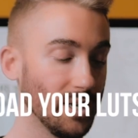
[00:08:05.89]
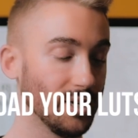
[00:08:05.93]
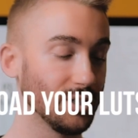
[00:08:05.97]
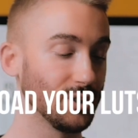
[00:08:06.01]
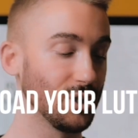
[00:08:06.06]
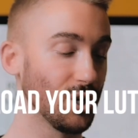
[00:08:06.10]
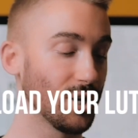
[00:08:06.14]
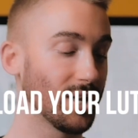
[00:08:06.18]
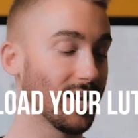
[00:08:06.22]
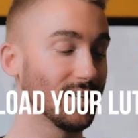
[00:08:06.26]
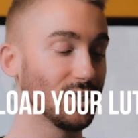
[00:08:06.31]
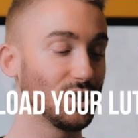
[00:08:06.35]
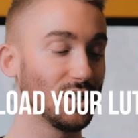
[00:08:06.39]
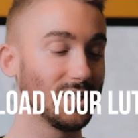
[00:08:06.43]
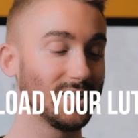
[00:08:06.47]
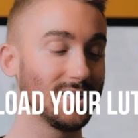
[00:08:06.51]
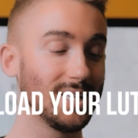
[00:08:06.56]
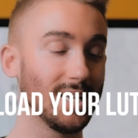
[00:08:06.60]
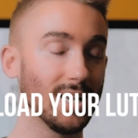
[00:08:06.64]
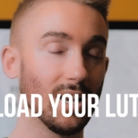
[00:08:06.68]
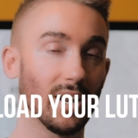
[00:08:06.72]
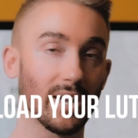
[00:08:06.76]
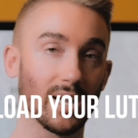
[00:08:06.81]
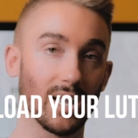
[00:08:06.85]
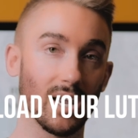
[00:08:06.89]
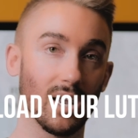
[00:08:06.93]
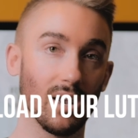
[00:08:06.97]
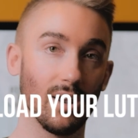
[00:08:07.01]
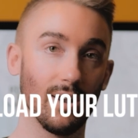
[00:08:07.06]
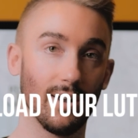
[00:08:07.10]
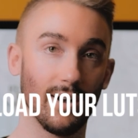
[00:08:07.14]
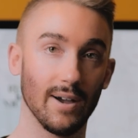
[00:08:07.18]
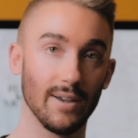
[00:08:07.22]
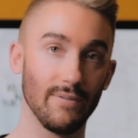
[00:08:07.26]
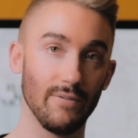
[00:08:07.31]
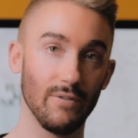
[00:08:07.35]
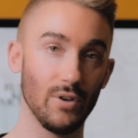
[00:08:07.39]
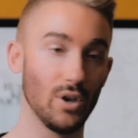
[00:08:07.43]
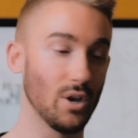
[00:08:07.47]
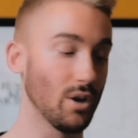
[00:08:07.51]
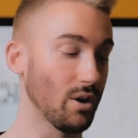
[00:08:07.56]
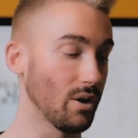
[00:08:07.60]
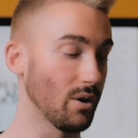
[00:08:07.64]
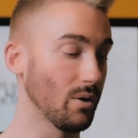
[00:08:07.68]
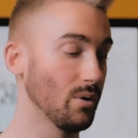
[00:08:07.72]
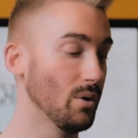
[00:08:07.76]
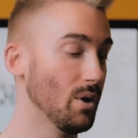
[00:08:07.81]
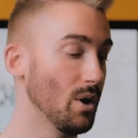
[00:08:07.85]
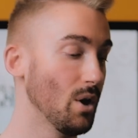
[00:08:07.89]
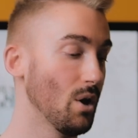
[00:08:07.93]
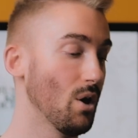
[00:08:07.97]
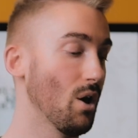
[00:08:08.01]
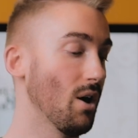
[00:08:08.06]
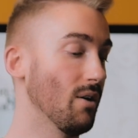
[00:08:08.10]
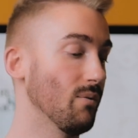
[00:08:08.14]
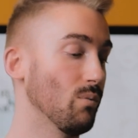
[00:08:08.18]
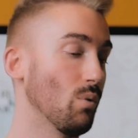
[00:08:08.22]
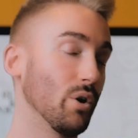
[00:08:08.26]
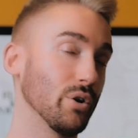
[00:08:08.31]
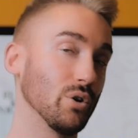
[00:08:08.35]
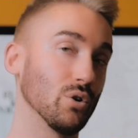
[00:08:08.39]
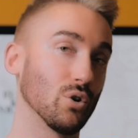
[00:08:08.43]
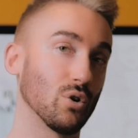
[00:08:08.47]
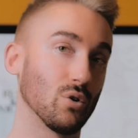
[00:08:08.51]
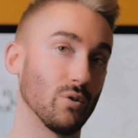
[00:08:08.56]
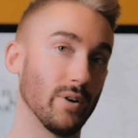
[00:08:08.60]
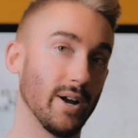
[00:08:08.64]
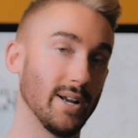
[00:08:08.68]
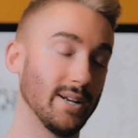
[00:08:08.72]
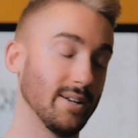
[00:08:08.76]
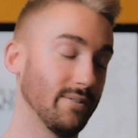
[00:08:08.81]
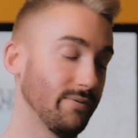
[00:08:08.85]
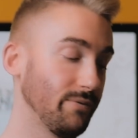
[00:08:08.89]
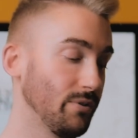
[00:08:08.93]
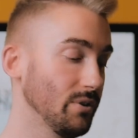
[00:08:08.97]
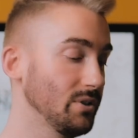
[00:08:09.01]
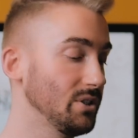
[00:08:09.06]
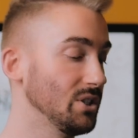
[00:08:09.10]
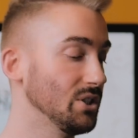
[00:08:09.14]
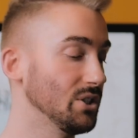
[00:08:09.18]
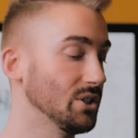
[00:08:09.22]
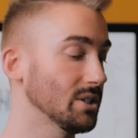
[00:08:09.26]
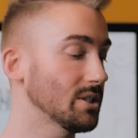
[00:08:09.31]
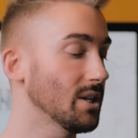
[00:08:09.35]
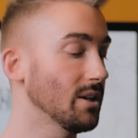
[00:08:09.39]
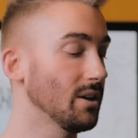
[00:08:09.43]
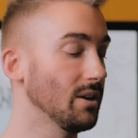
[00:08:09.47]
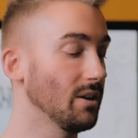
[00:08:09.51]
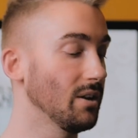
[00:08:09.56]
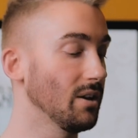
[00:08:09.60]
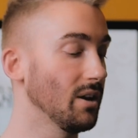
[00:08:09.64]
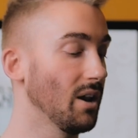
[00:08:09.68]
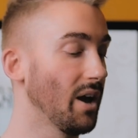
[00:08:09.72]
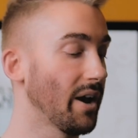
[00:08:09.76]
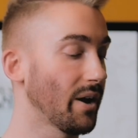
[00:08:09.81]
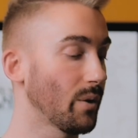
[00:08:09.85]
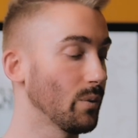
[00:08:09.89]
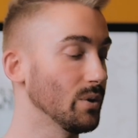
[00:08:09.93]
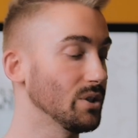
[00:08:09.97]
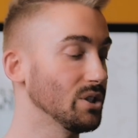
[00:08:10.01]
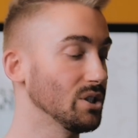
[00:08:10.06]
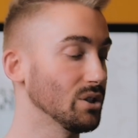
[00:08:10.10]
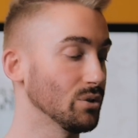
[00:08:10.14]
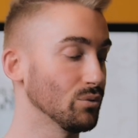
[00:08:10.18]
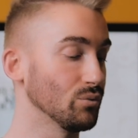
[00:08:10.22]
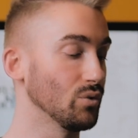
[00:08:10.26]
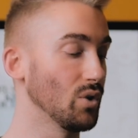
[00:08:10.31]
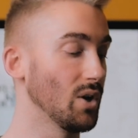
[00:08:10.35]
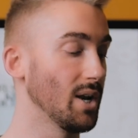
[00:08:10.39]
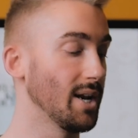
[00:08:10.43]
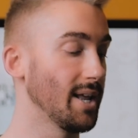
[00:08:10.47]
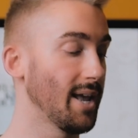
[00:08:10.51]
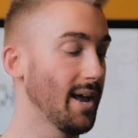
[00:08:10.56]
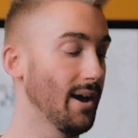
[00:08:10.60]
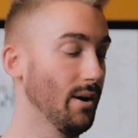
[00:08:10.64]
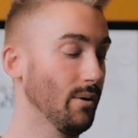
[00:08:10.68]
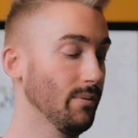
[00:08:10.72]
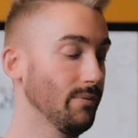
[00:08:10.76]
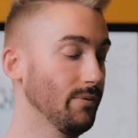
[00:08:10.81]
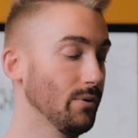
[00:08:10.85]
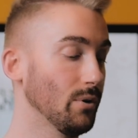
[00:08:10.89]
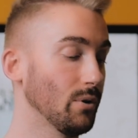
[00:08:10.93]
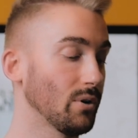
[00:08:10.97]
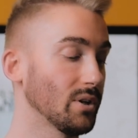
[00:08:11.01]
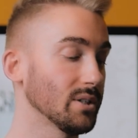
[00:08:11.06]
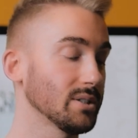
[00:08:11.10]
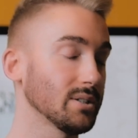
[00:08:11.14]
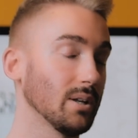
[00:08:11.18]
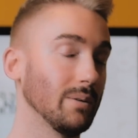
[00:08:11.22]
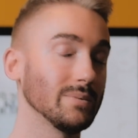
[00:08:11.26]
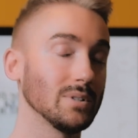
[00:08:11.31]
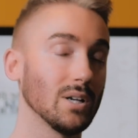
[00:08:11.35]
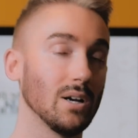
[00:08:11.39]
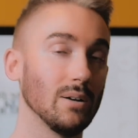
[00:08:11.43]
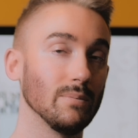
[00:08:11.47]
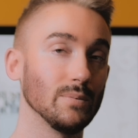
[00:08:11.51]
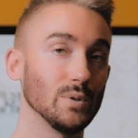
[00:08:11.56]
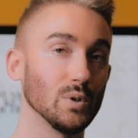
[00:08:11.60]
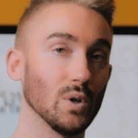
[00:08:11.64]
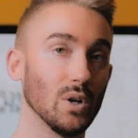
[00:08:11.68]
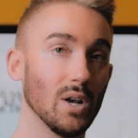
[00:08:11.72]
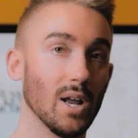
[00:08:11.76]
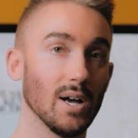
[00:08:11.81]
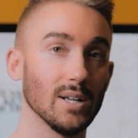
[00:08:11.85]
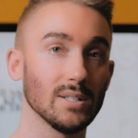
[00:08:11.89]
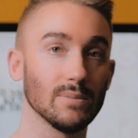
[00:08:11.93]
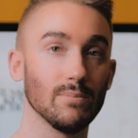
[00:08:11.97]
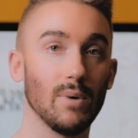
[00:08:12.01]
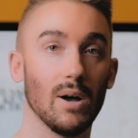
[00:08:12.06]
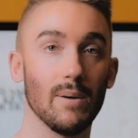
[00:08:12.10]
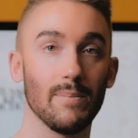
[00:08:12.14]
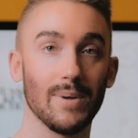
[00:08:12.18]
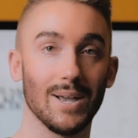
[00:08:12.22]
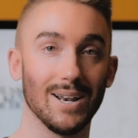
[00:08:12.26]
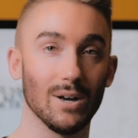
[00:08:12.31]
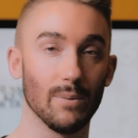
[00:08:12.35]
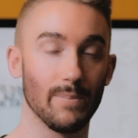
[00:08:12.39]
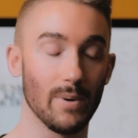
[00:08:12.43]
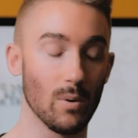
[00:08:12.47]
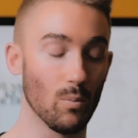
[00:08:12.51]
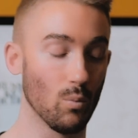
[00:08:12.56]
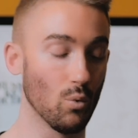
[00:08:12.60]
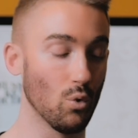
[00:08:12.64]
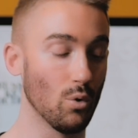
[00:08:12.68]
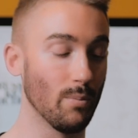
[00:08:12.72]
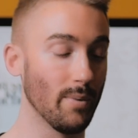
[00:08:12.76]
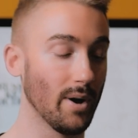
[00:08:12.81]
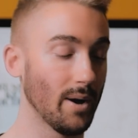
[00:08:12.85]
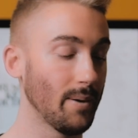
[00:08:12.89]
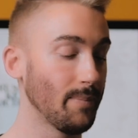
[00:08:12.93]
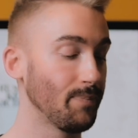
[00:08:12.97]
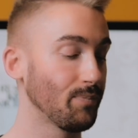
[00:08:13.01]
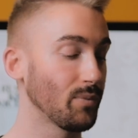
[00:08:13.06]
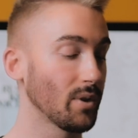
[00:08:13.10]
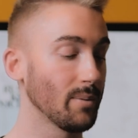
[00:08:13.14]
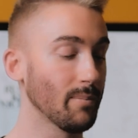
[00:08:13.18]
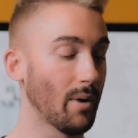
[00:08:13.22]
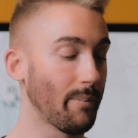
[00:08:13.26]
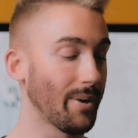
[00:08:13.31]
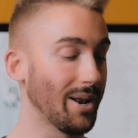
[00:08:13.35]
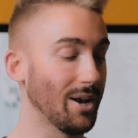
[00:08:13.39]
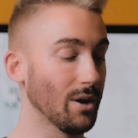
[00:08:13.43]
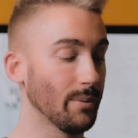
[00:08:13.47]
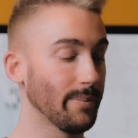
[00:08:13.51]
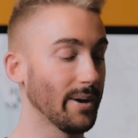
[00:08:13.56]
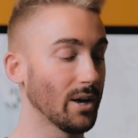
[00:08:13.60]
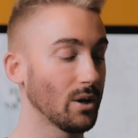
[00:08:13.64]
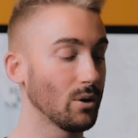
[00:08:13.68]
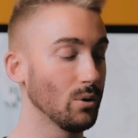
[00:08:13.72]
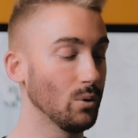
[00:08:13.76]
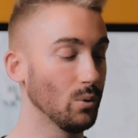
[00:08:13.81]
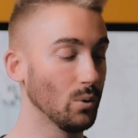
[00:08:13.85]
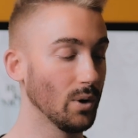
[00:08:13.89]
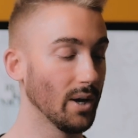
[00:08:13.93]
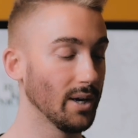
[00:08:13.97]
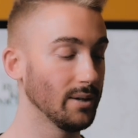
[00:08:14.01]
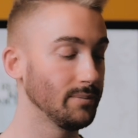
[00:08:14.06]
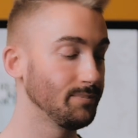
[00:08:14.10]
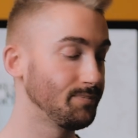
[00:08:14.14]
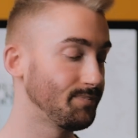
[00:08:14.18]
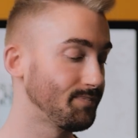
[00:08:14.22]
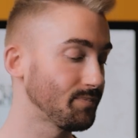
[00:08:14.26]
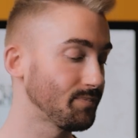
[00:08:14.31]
so you can actually see like a live view of what your graded footage is going to look like, which is really helpful because sometimes your LUTs might be a little bit warmer, might be a little bit cooler.